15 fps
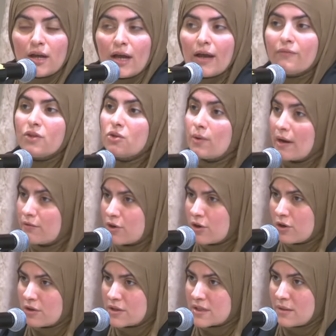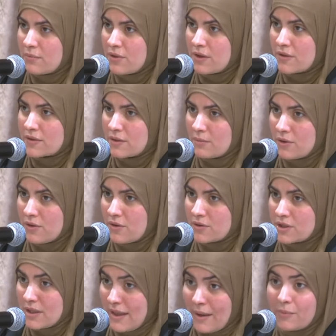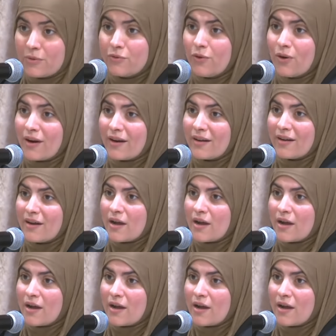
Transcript: Have you ever heard something similar to that before?